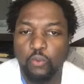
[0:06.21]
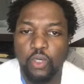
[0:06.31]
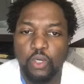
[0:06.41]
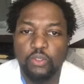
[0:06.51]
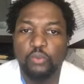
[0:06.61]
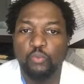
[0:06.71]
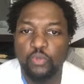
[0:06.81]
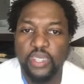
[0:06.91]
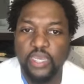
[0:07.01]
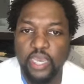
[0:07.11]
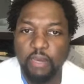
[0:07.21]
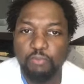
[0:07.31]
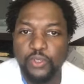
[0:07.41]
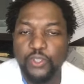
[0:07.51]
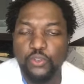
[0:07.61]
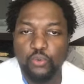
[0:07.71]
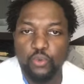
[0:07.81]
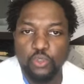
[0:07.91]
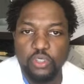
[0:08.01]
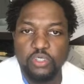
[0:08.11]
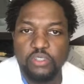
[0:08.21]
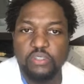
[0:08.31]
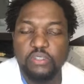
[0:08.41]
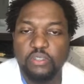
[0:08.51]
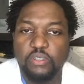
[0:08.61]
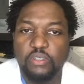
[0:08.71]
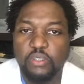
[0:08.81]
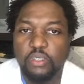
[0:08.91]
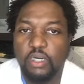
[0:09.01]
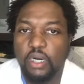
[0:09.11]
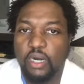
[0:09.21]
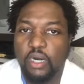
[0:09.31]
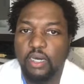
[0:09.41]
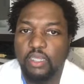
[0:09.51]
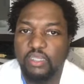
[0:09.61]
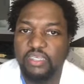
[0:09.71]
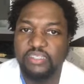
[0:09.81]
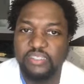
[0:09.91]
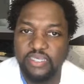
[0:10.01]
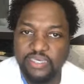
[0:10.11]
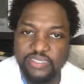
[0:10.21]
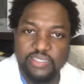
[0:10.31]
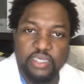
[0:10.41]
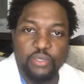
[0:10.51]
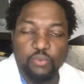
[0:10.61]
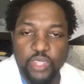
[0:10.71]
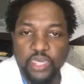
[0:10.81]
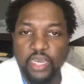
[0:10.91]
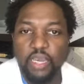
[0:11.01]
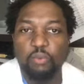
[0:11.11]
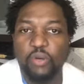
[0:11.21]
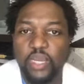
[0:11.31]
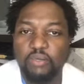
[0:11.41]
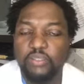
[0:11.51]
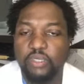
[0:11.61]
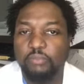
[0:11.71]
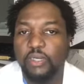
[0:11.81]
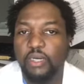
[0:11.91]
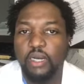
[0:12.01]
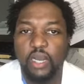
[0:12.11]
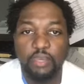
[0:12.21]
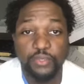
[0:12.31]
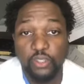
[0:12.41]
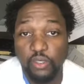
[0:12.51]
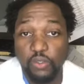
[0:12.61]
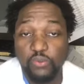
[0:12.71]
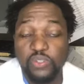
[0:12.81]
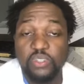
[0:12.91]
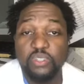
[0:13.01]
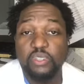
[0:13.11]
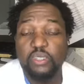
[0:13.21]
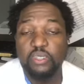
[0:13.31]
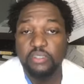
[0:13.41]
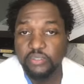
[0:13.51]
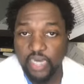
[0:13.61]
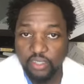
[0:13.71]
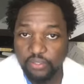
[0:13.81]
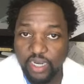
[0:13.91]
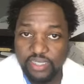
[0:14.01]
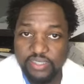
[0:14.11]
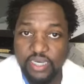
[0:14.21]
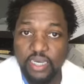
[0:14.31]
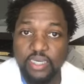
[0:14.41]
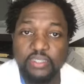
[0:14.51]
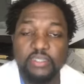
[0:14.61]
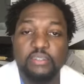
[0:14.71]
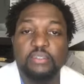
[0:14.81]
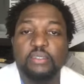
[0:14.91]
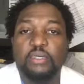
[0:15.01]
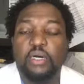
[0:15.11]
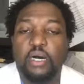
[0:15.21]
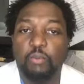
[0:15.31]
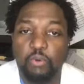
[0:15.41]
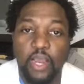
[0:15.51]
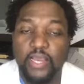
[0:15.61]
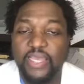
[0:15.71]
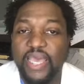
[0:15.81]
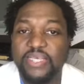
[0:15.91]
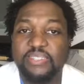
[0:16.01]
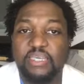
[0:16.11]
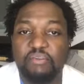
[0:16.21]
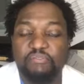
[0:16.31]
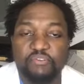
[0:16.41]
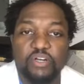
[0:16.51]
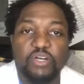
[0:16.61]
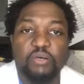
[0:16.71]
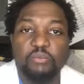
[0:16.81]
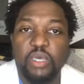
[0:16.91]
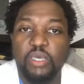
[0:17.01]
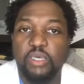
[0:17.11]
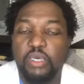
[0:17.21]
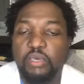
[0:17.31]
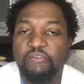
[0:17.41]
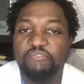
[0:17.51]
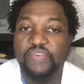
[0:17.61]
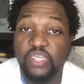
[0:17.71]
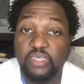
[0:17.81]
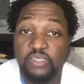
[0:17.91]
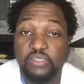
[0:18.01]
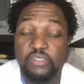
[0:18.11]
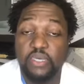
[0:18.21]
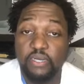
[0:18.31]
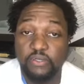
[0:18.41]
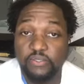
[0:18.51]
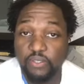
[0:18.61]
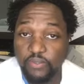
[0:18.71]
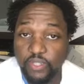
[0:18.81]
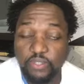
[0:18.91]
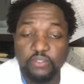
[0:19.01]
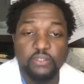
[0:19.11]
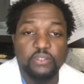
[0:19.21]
Welcome, Rehabpreneurs. This is the Rehab Roundup. I'm your host, Dr. Hassan, broadcasting from Phoenix, Arizona.